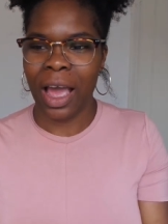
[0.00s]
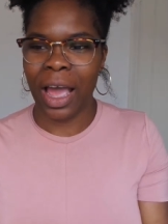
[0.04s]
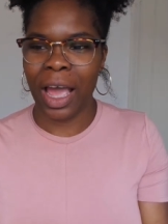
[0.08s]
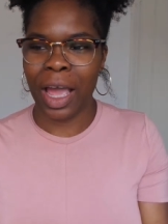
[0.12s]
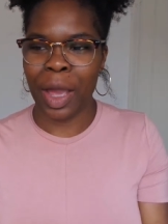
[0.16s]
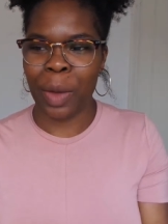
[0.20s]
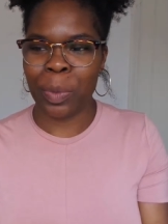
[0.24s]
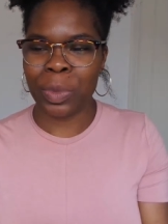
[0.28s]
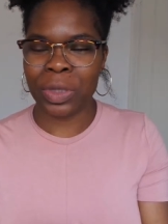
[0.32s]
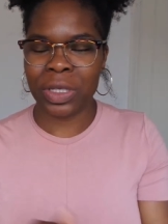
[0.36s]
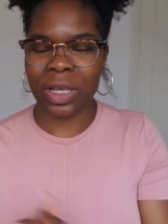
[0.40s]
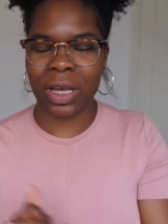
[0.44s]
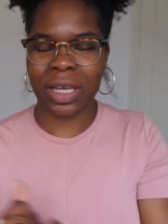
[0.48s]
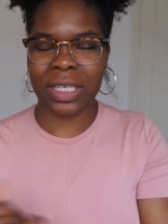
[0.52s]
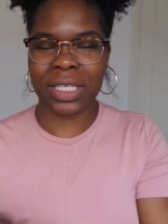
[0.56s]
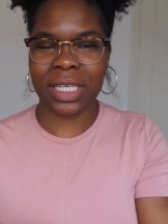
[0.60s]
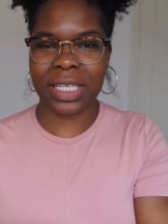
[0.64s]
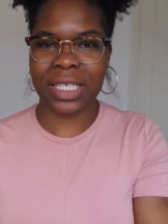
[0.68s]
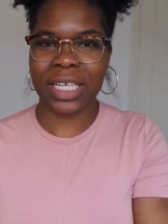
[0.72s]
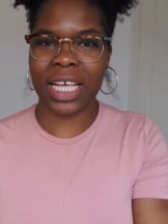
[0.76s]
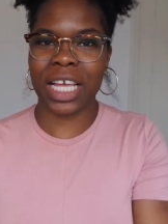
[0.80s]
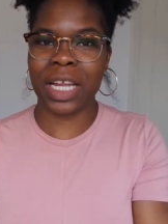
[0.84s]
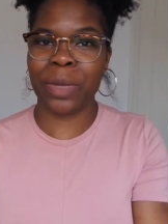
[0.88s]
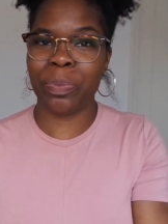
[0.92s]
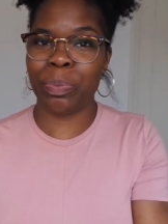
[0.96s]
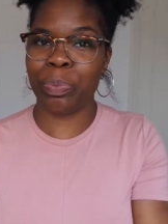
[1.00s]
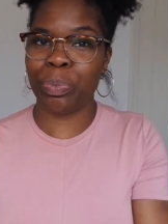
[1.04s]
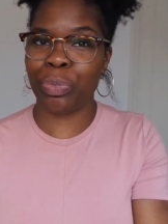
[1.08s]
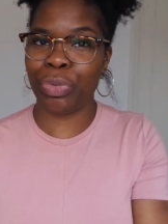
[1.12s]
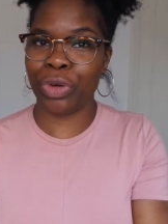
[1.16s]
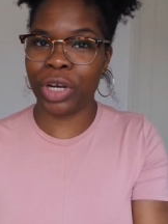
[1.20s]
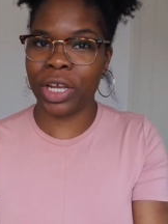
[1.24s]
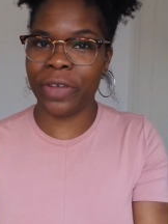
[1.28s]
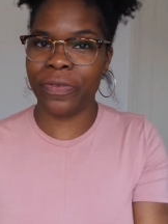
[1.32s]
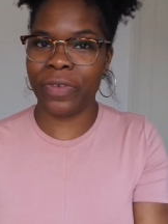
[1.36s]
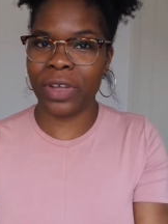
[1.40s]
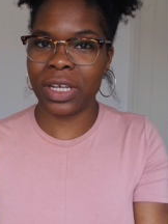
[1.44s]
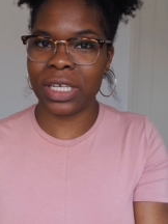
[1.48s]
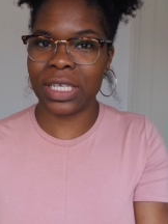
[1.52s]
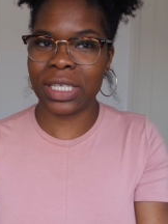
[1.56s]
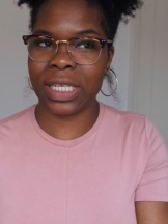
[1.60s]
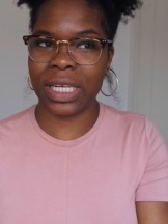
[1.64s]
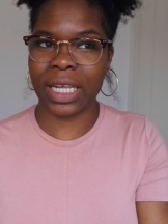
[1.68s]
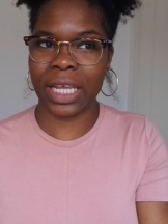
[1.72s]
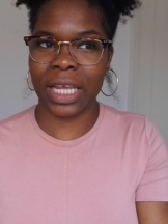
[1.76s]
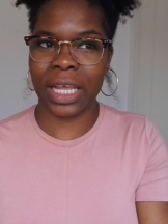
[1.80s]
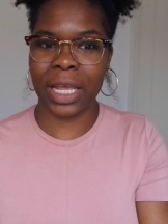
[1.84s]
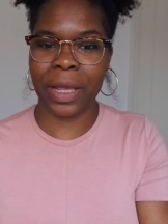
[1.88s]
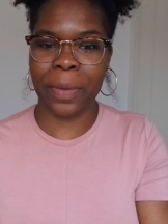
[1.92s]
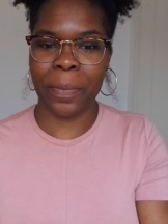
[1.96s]
Um, so as I said
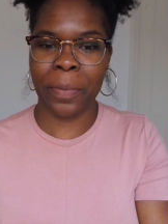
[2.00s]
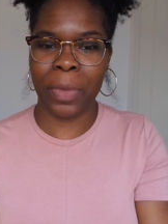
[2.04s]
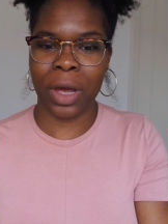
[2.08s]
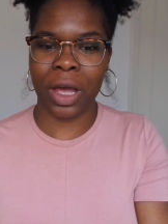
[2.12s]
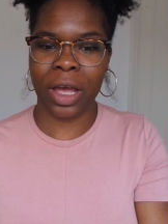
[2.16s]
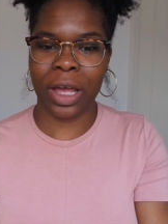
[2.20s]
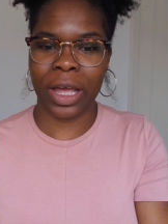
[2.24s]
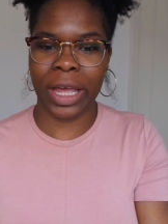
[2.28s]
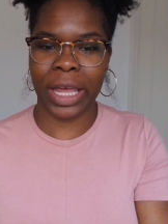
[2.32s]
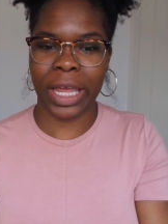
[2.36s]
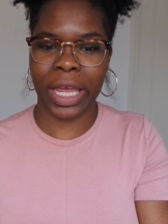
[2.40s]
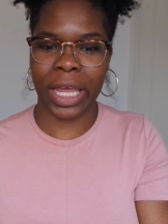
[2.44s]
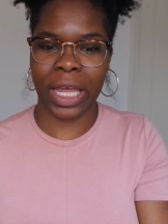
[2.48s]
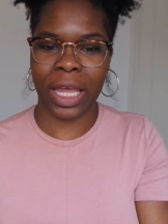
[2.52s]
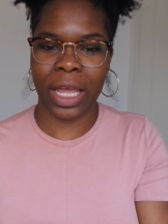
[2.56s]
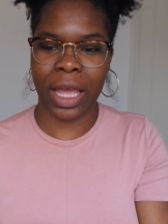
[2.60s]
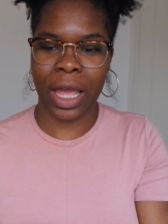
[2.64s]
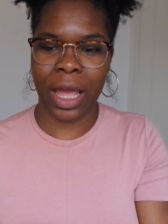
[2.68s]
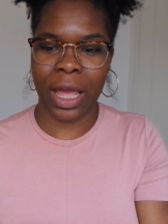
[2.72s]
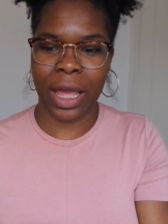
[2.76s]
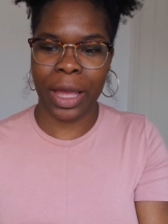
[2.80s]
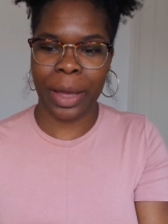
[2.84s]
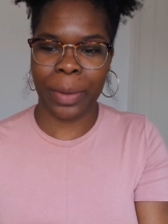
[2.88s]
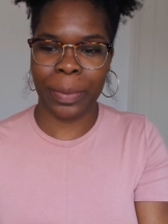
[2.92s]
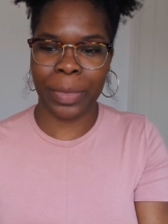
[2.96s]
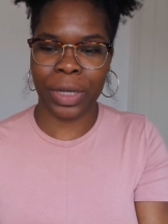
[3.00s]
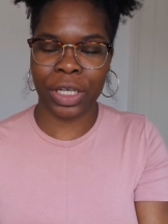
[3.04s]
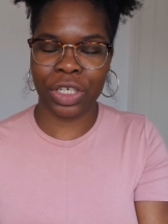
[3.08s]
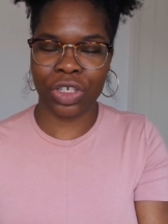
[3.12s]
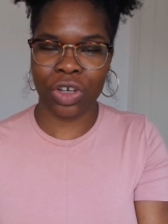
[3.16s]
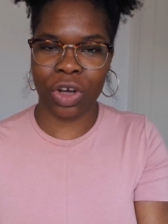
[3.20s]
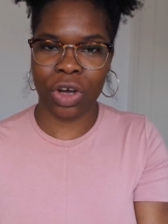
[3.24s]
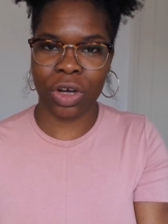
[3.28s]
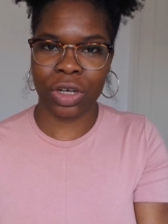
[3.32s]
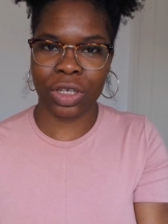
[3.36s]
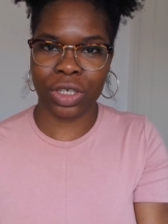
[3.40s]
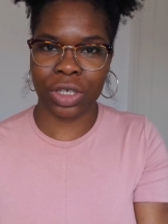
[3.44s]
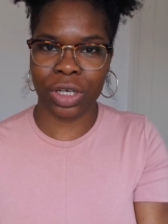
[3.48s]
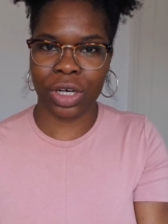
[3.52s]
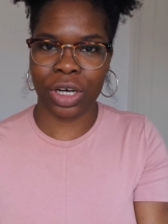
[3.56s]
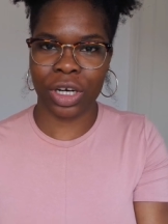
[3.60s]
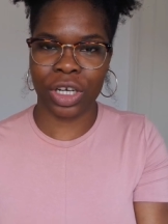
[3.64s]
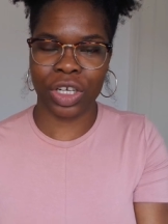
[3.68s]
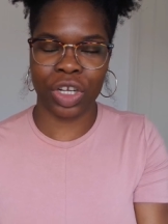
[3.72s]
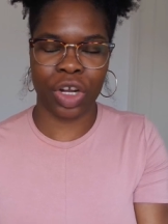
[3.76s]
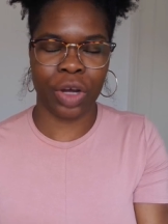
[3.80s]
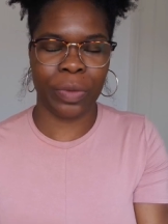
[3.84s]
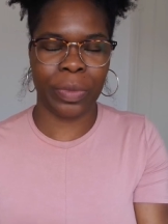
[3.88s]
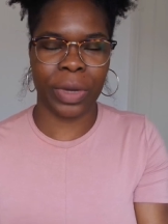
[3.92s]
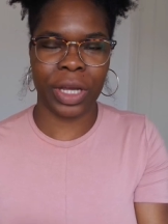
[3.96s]
previously, my um,
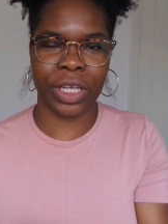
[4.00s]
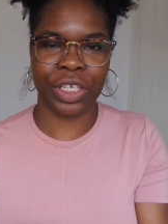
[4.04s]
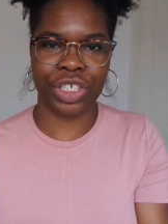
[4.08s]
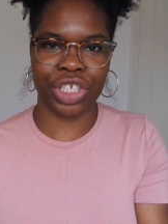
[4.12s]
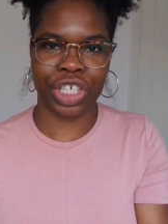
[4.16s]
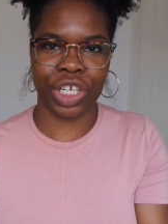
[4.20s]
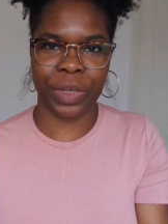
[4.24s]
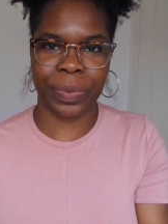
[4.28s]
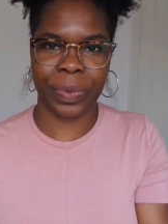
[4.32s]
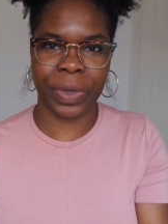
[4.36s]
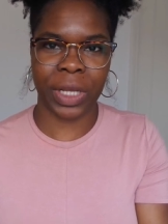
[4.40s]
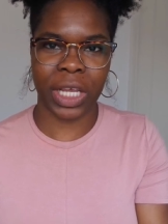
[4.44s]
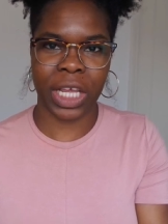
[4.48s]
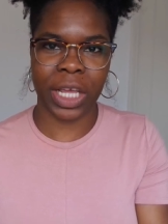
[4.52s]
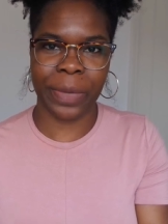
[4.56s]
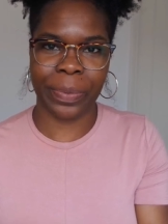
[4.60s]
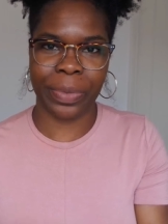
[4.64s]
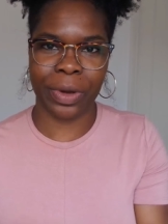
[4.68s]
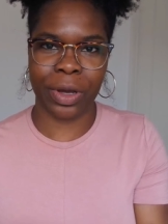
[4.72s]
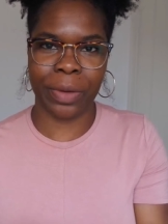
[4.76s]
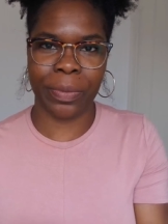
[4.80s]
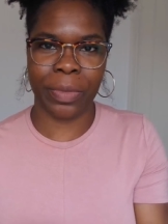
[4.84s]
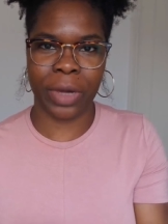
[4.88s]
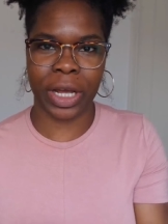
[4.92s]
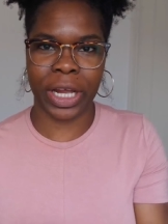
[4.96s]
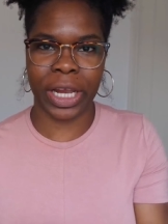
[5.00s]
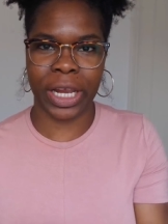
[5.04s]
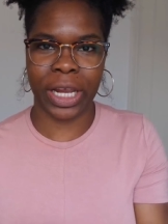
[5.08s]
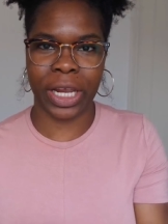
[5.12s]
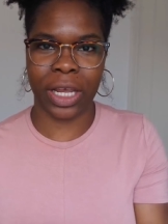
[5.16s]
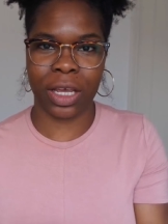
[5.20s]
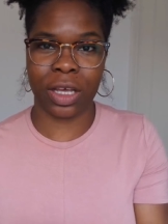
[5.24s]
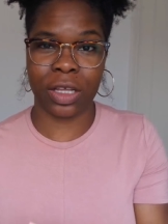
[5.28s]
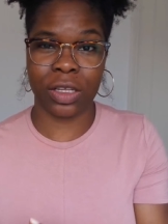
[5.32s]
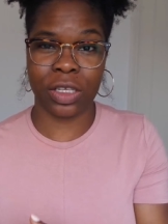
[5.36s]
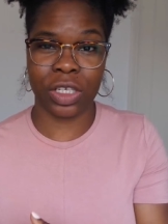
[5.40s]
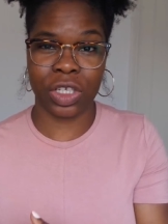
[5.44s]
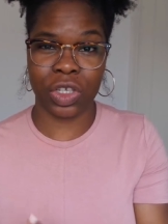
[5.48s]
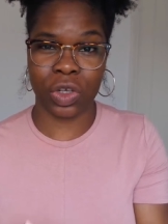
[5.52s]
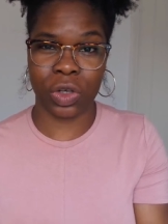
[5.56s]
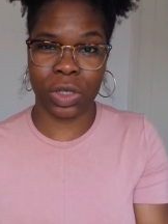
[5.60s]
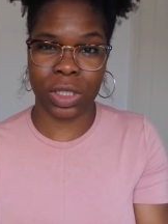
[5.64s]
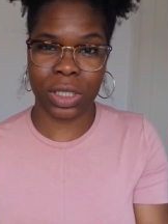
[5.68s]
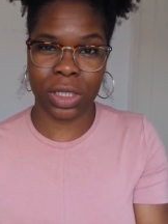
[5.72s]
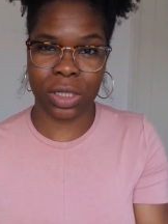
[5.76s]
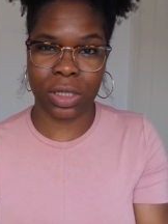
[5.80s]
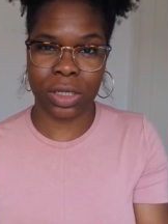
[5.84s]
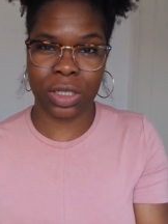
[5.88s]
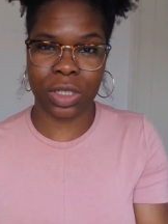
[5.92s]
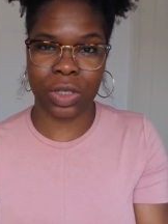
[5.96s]
doctor, not my GP, but my
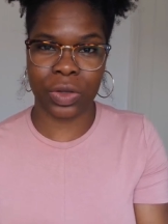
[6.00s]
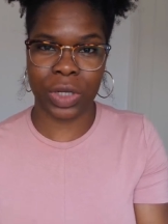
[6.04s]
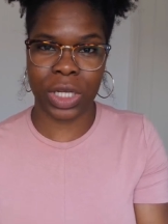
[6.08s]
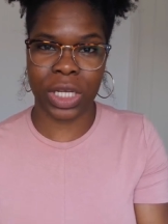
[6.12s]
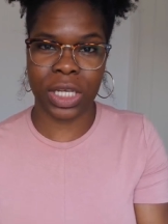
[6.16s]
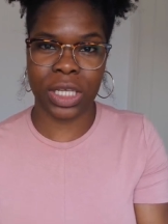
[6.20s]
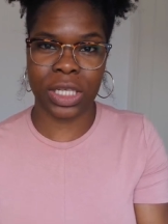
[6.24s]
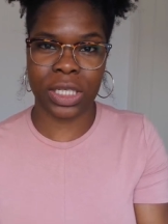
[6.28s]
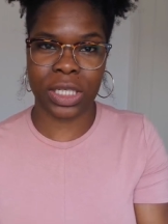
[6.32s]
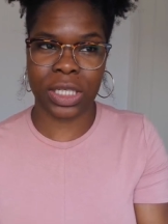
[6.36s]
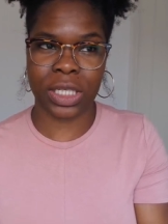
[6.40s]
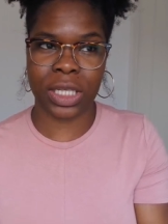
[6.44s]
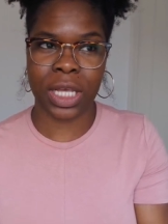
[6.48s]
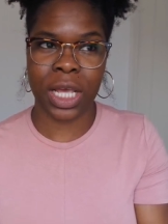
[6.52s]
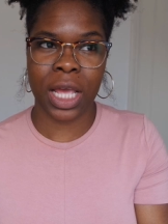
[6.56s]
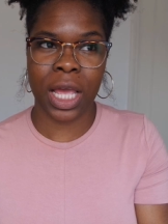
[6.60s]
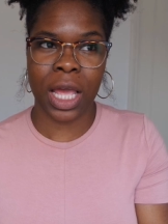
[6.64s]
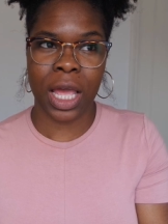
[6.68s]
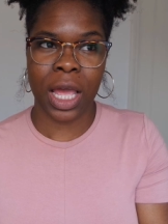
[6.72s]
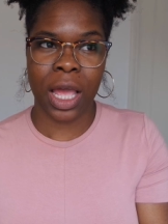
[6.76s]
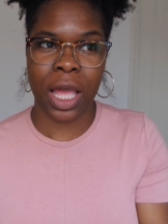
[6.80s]
consultant, so he's